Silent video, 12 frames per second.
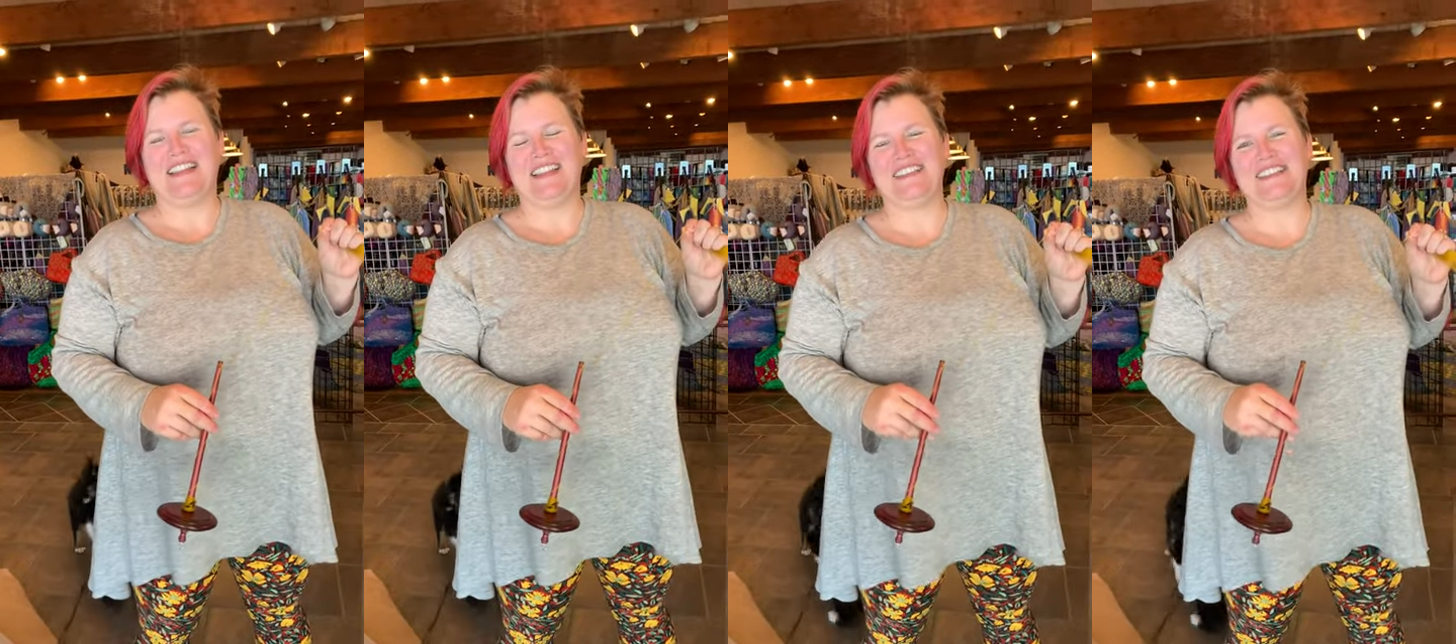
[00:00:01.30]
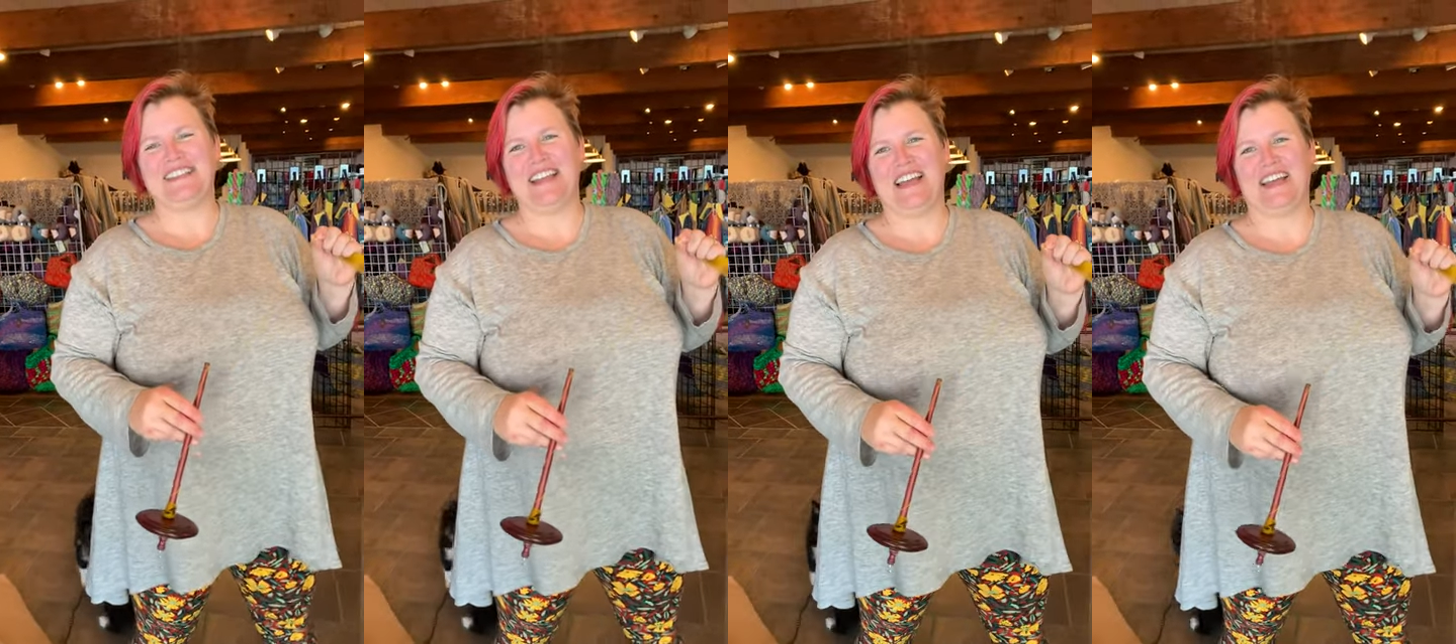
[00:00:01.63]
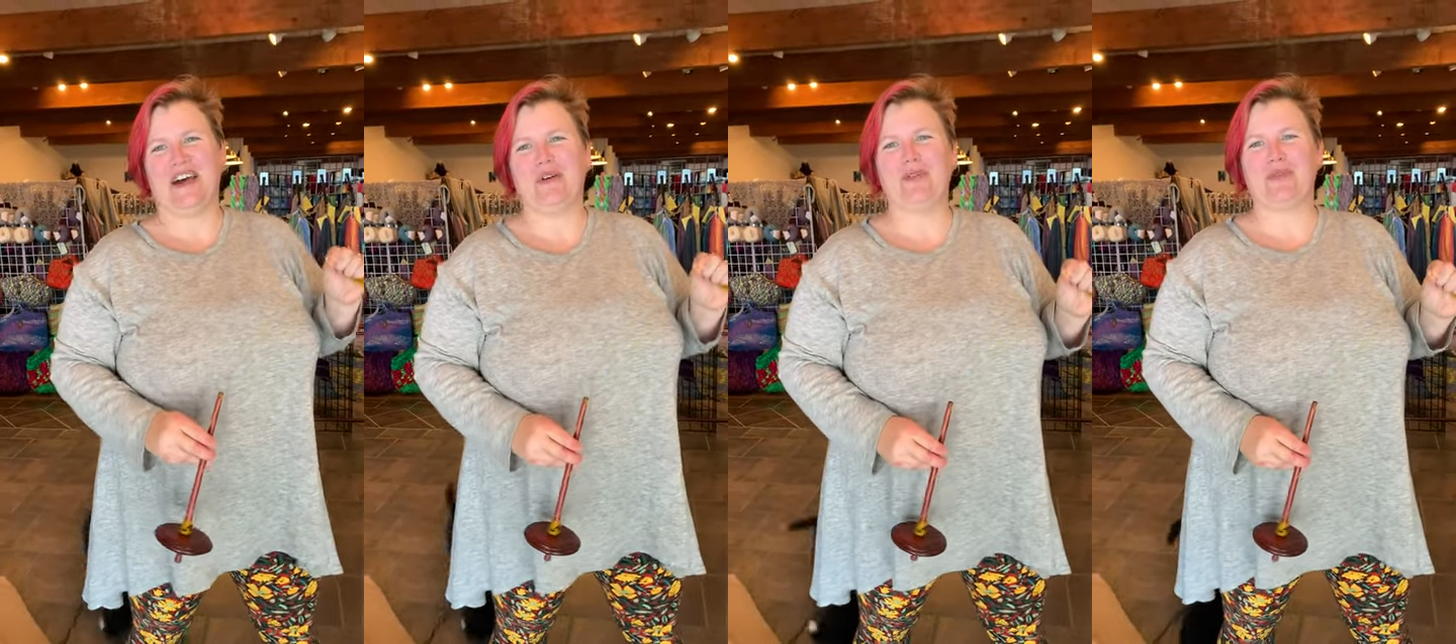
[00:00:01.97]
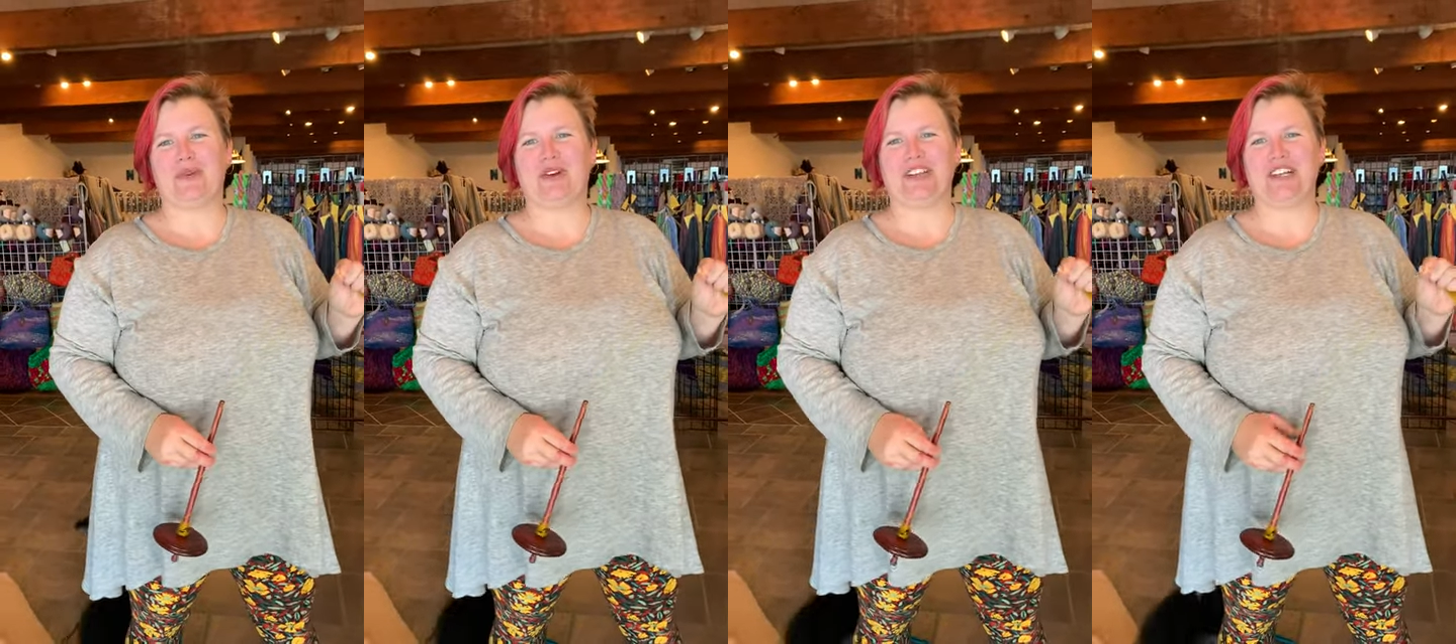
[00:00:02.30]
this is Danielle with
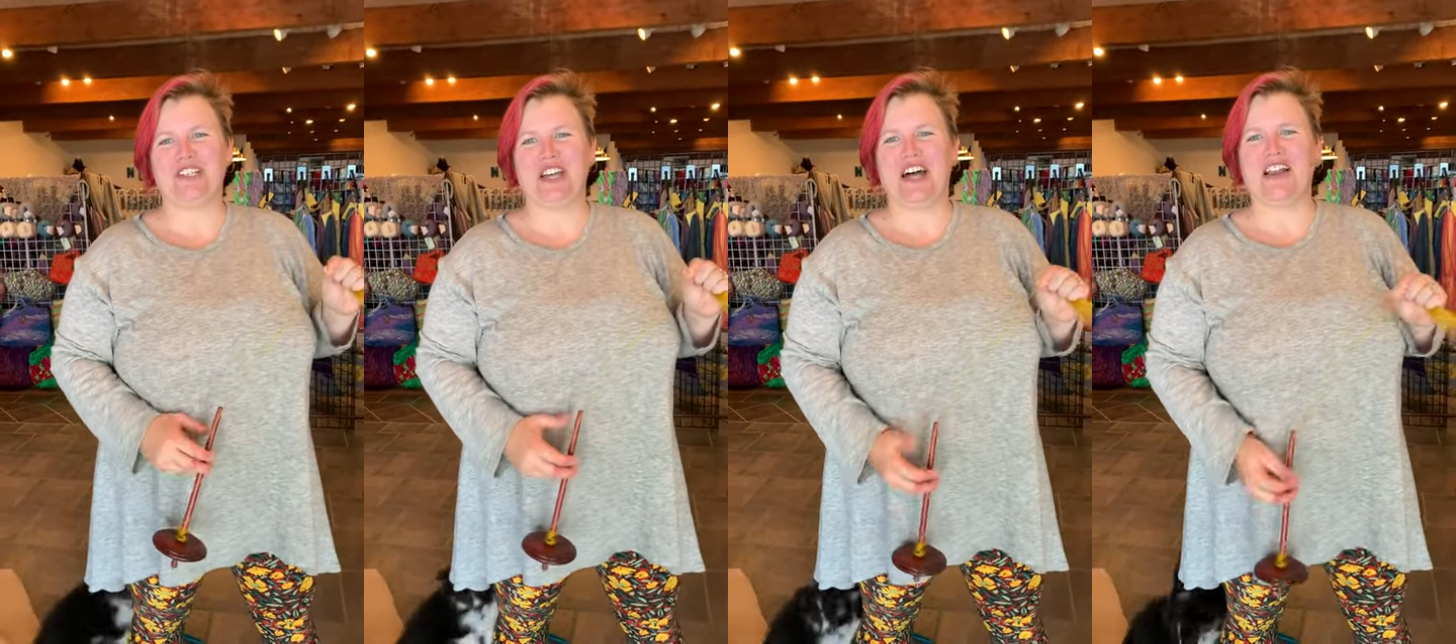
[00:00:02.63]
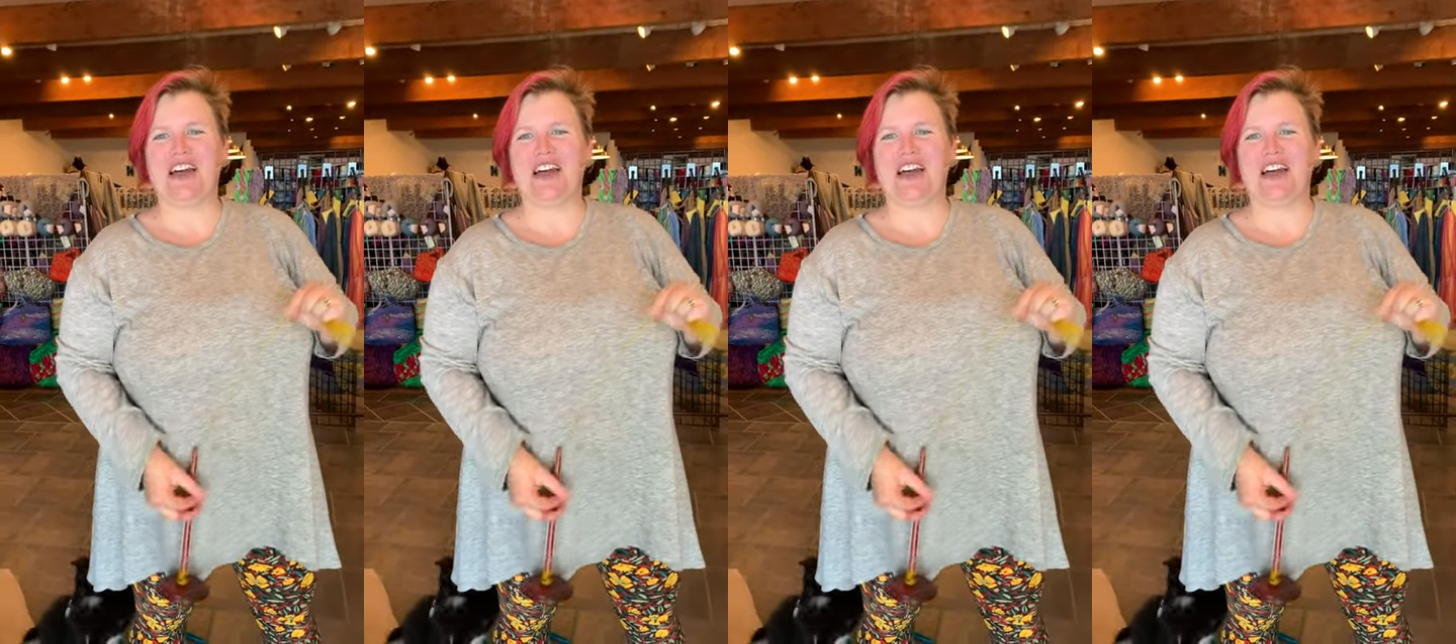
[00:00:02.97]
Purly Shell,